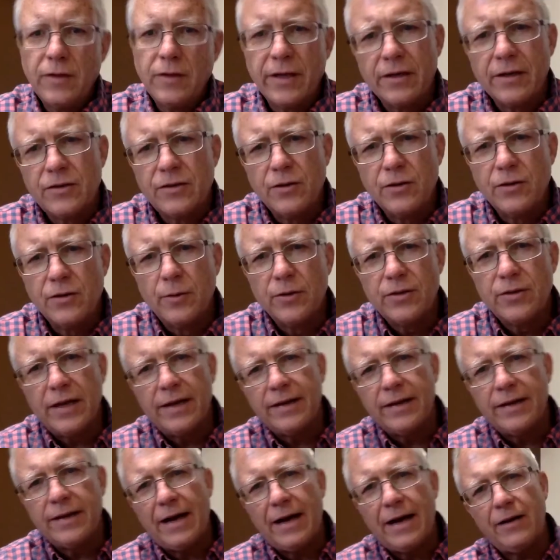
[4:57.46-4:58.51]
on the consumer's
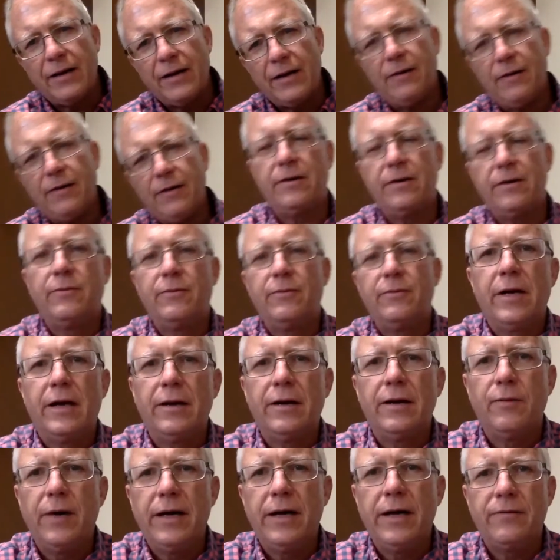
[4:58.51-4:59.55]
end, how long would
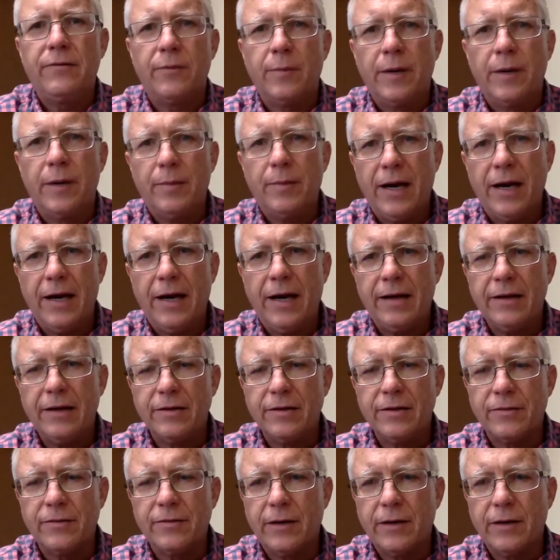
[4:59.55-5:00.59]
I wait for my
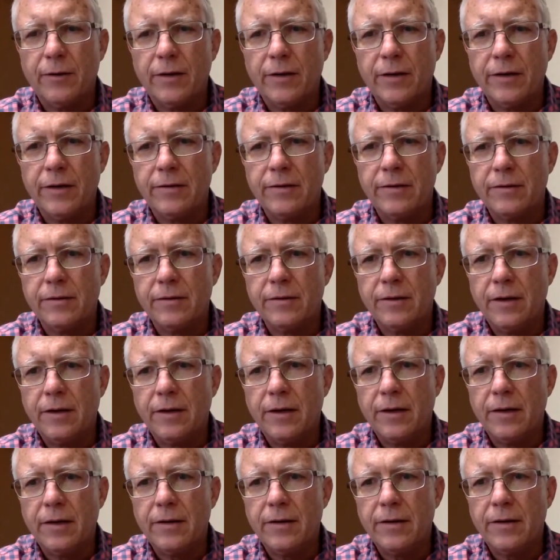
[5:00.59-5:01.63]
package if I were in
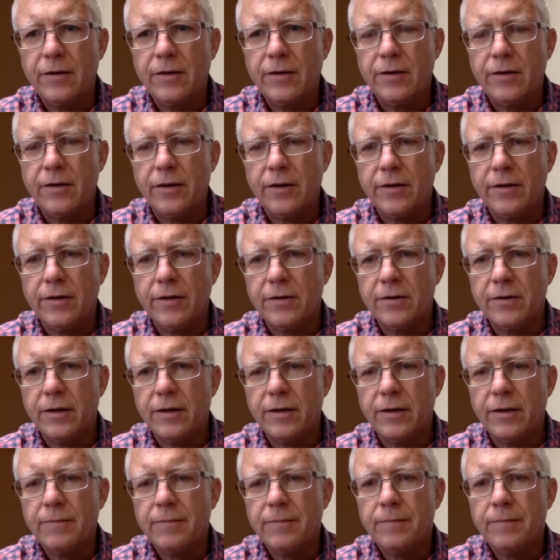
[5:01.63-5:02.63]
Nigeria, say?